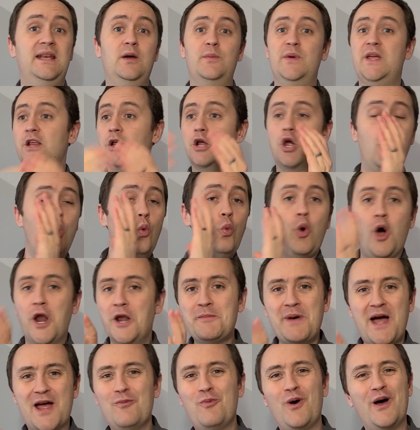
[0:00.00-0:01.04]
Now we can go one
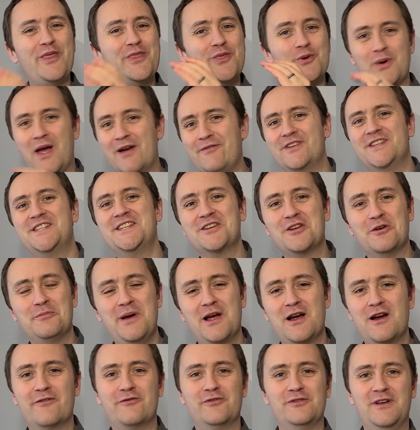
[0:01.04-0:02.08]
by one through every single
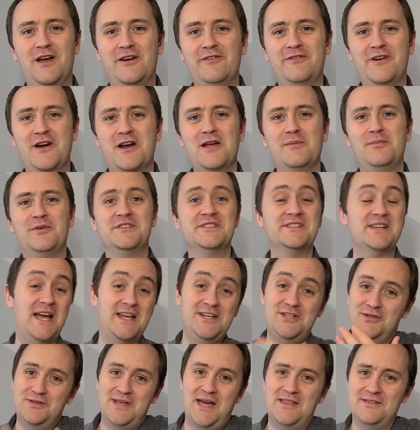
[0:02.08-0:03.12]
pair of uh, variables. I
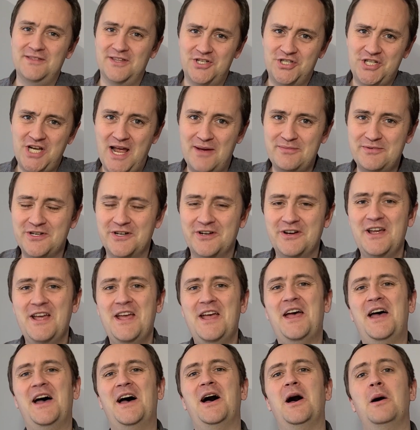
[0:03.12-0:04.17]
do that in the chapter.
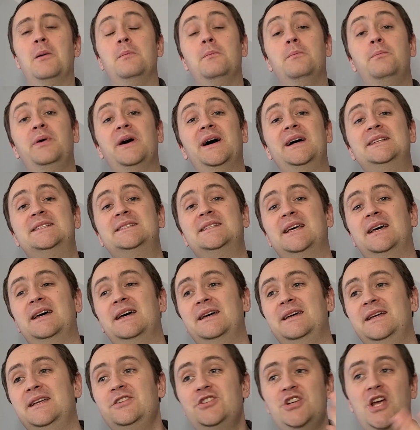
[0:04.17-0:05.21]
Um, but
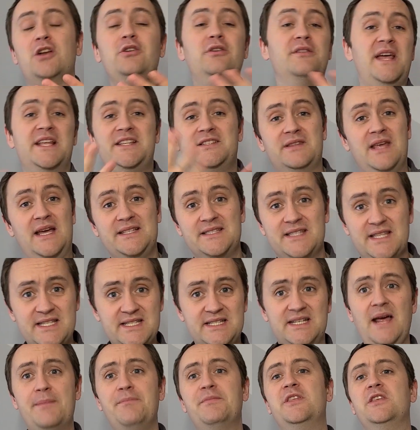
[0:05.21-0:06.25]
uh, in general, that's, that's the
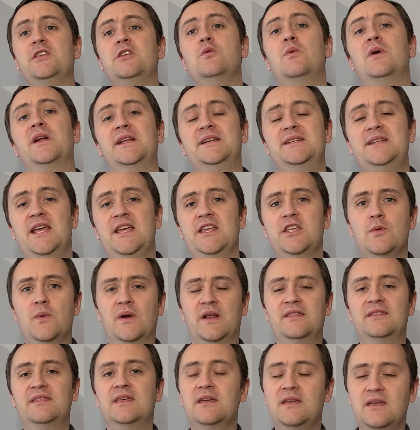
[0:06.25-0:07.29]
step that you want to take. You
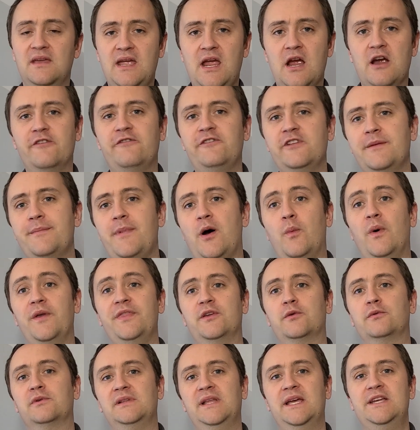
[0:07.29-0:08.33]
want to think carefully about what
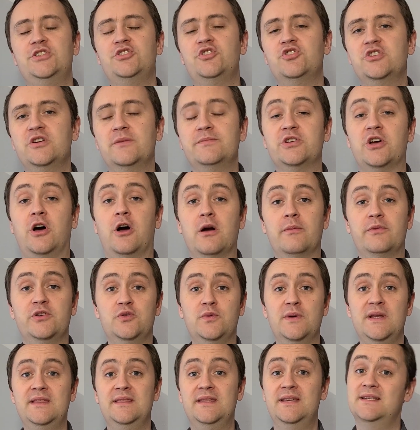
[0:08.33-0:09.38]
the relationships are
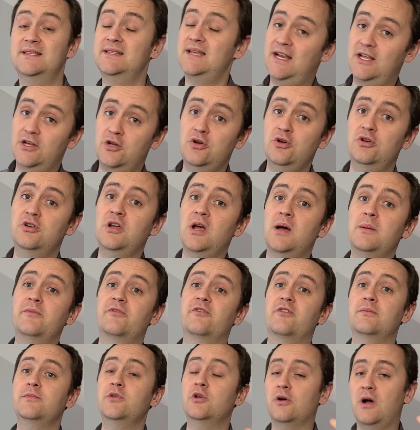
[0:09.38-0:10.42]
between these. And it could come
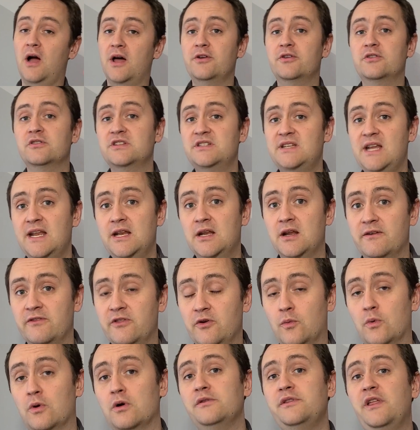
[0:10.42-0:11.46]
from your understanding of
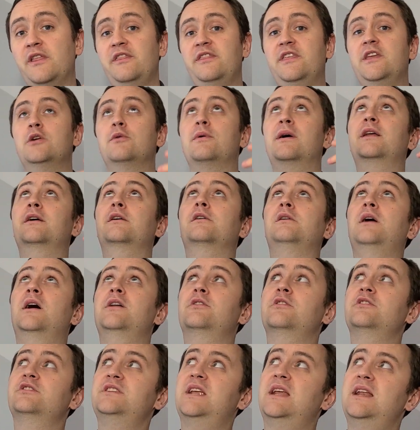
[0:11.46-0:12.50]
the world, a theoretical
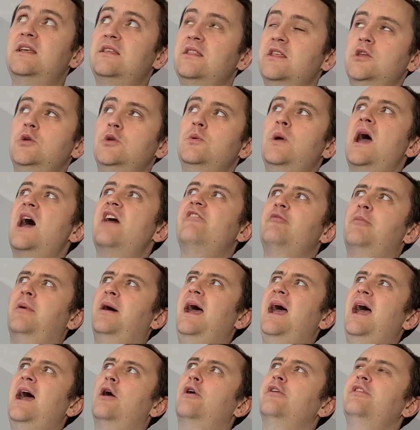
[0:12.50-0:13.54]
understanding that you have about
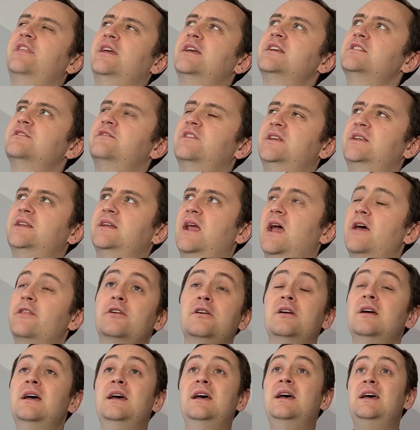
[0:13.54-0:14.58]
how things fit
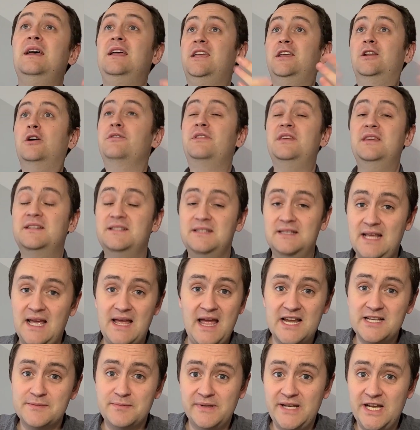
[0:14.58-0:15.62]
together. You know, the, the
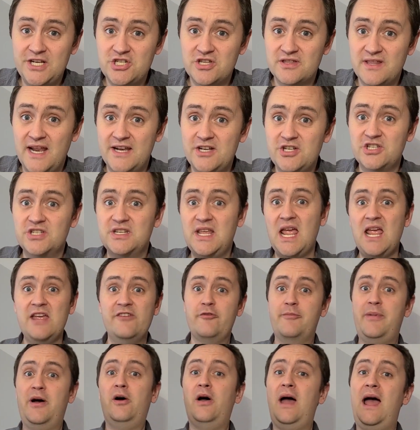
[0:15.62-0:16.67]
explanation that I just gave
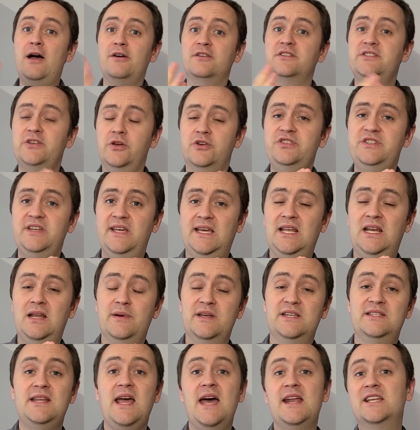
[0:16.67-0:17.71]
about how
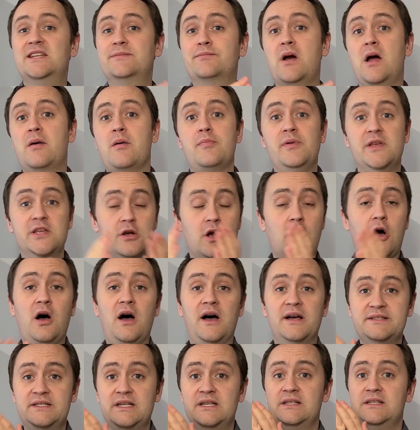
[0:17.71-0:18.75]
socioeconomic status probably
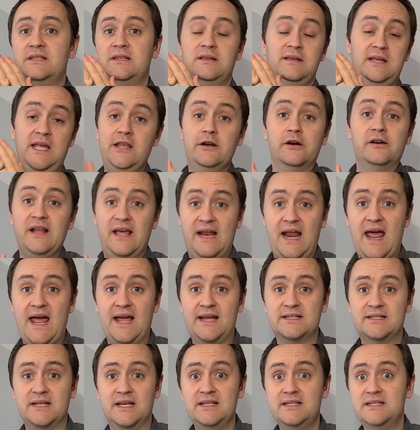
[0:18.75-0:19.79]
causes internet
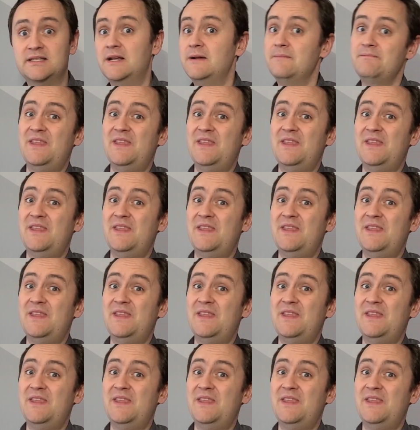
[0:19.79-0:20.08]
access,